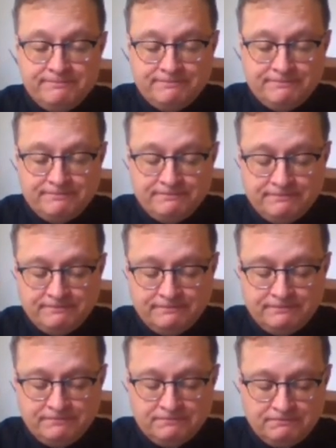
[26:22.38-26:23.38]

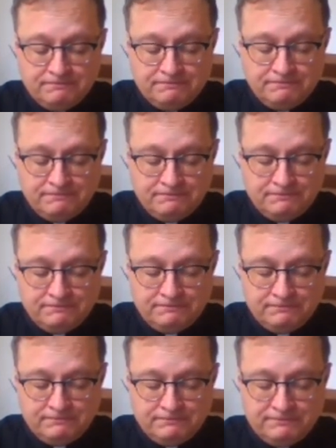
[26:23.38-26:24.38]

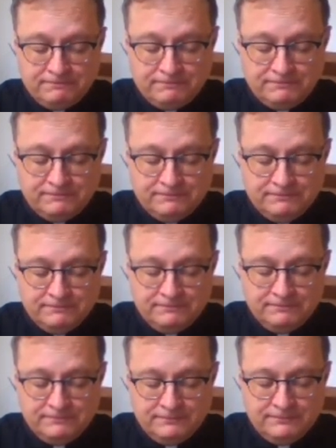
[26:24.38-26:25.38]

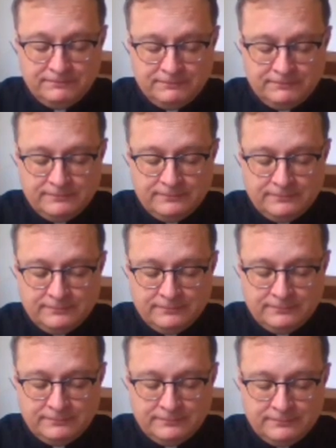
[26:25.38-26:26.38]

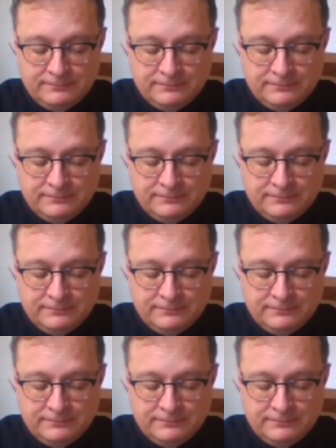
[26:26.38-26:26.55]
Nothing is said.